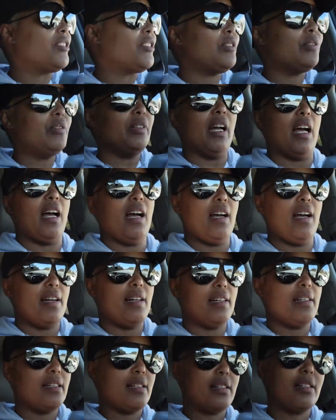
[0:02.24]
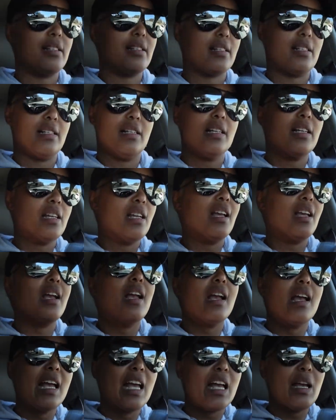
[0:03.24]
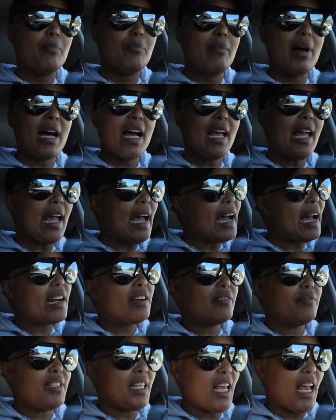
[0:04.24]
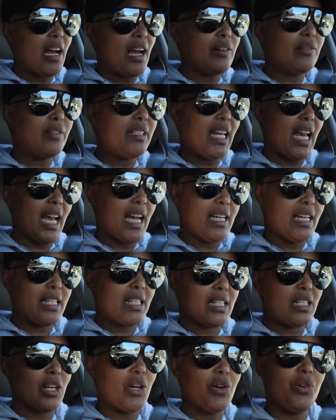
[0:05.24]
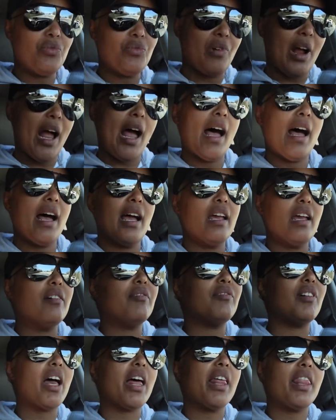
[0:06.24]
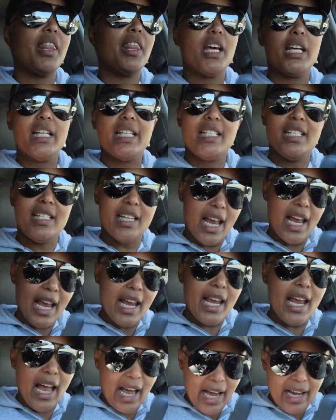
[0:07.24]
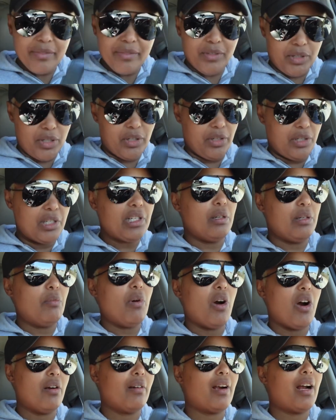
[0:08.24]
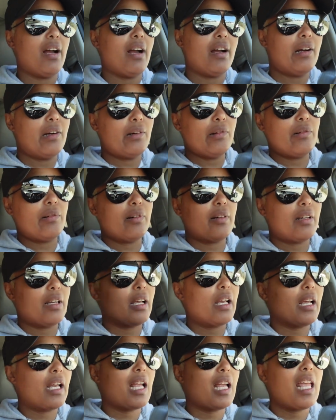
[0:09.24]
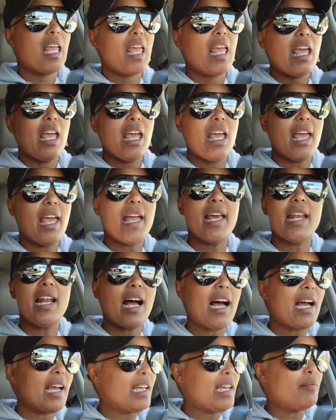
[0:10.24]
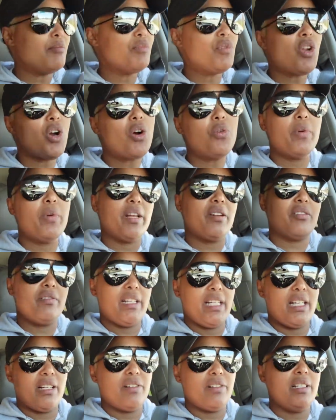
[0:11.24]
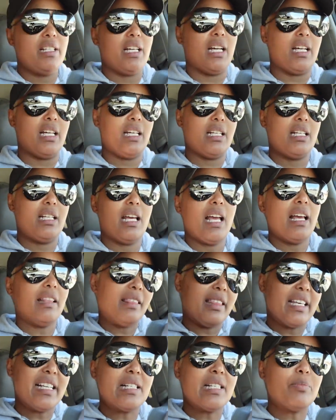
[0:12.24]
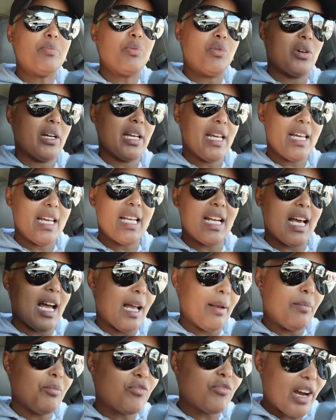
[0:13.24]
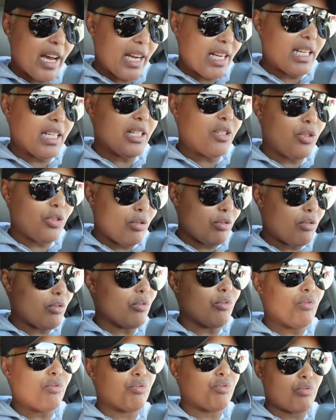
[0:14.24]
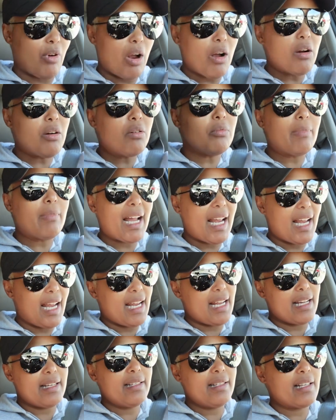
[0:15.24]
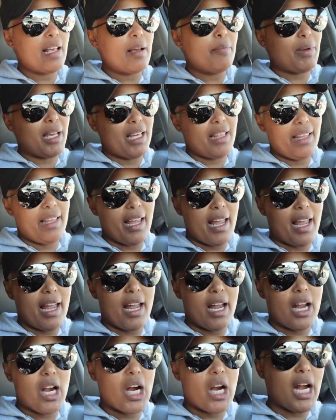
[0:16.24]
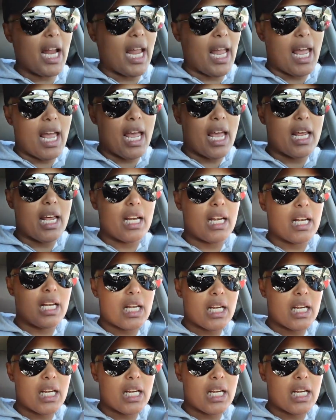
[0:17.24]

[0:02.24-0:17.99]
you guys. My out-of-town guests arrive the day after tomorrow. And I am nowhere near done. At this point, I'm ready to throw my hands up in the air and